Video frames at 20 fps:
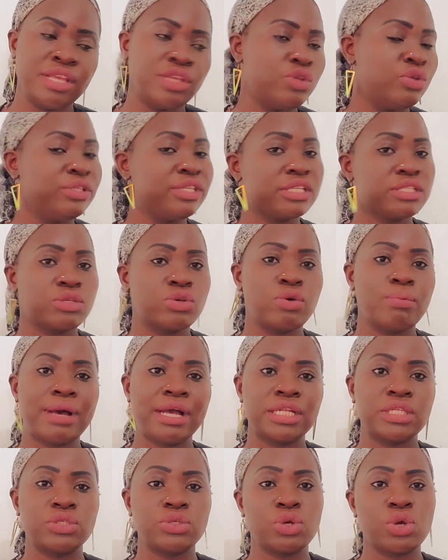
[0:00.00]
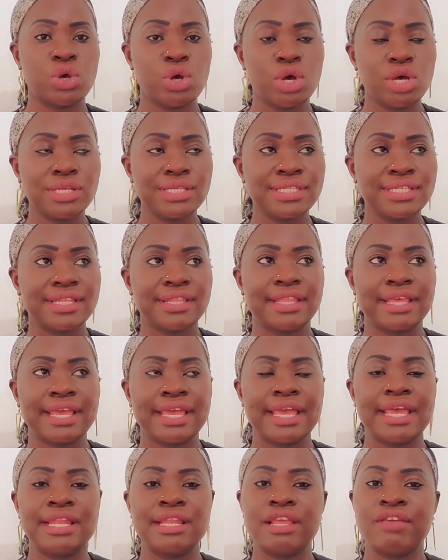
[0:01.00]
You just go back to coast,
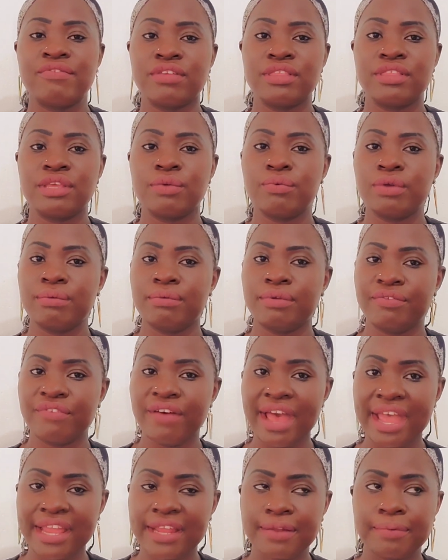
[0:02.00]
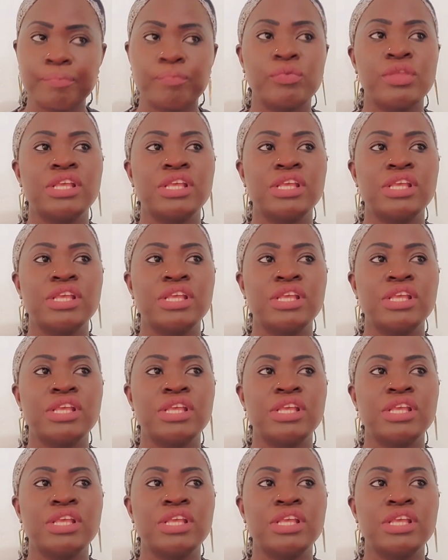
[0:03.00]
then everything will be fine.